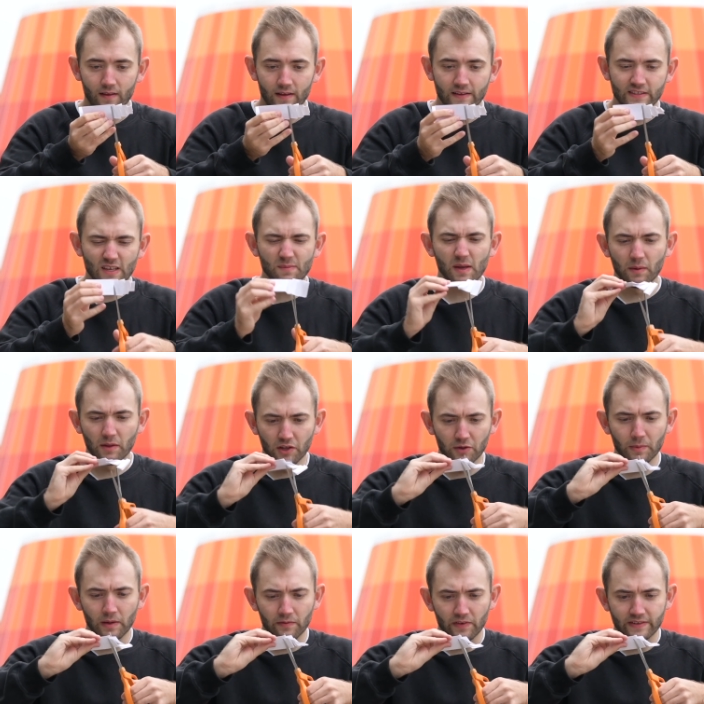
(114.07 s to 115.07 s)
This can be a little
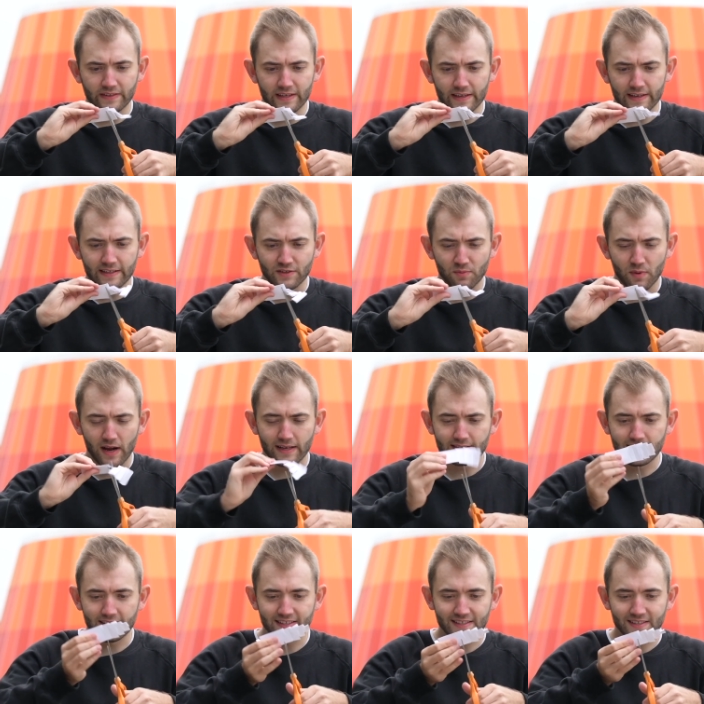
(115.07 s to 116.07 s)
bit of a tedious
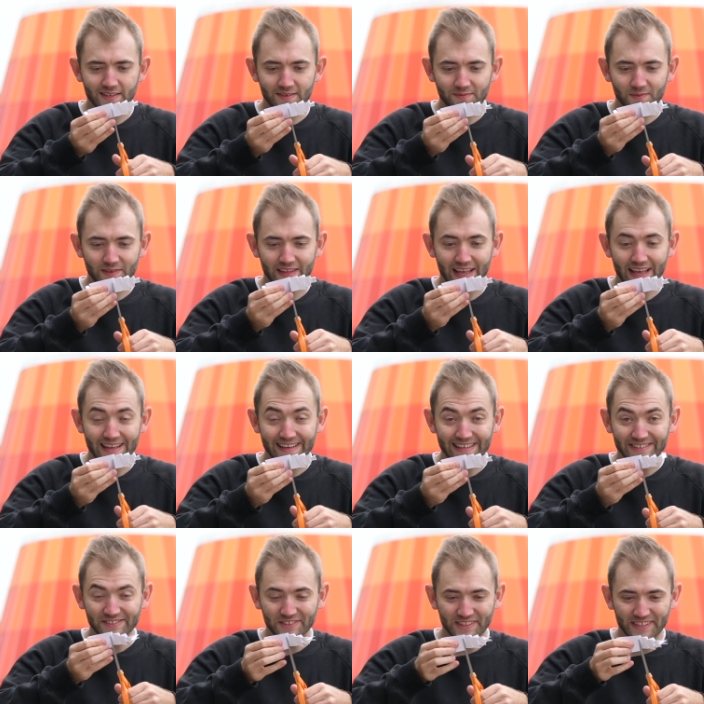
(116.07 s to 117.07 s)
process, but the
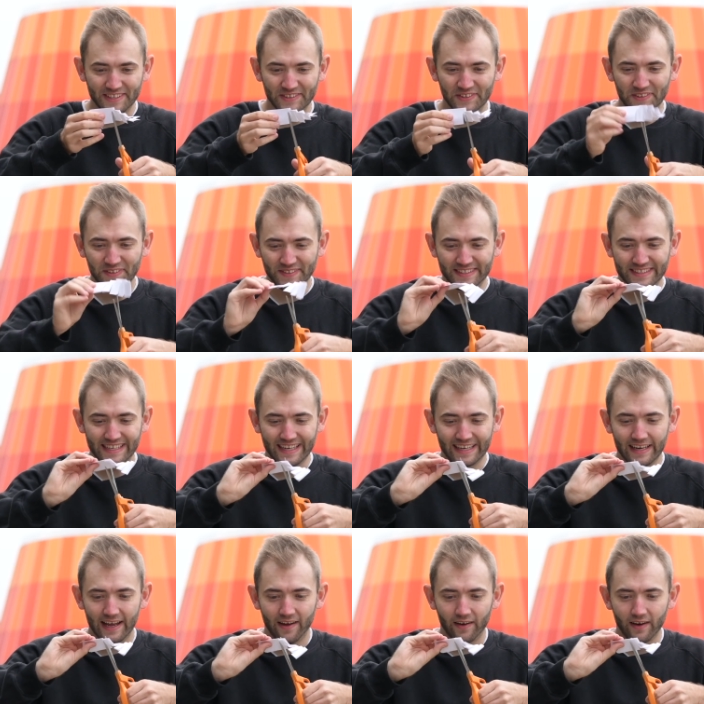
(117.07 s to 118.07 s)
ending's really cool. Check
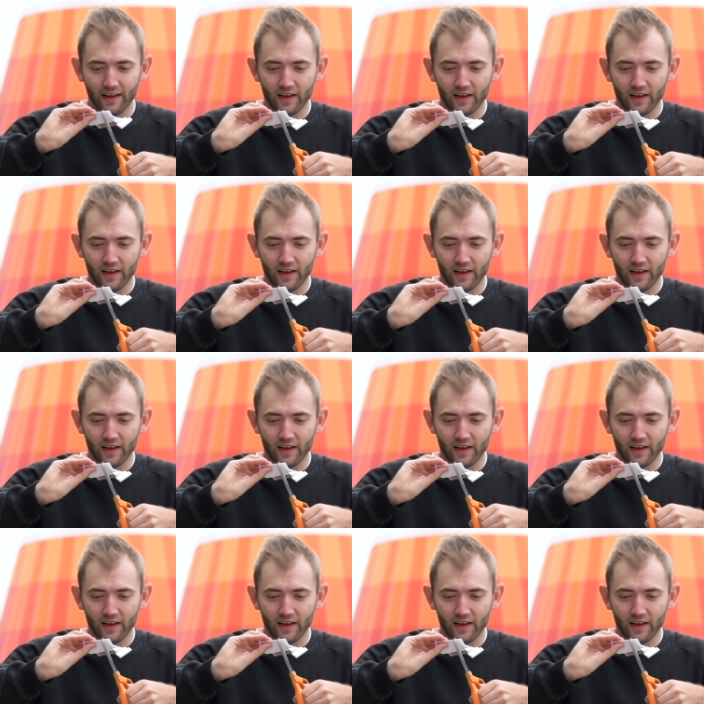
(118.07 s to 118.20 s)
it out.